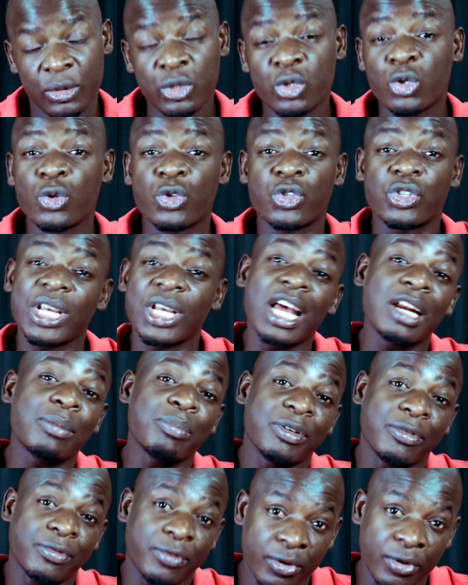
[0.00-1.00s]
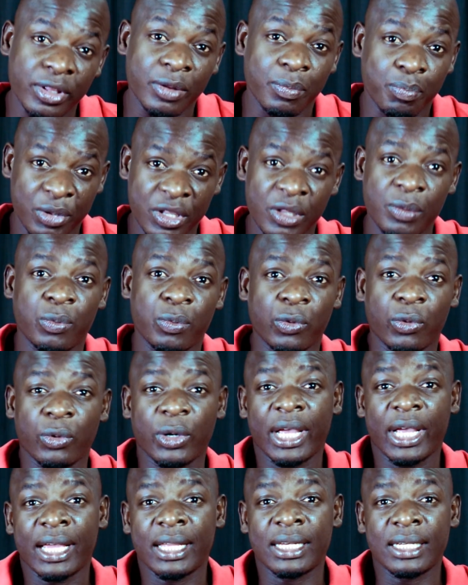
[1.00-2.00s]
to stand before the people
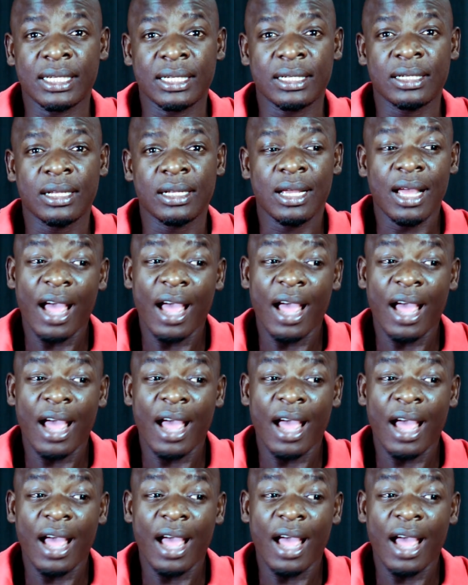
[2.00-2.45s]
and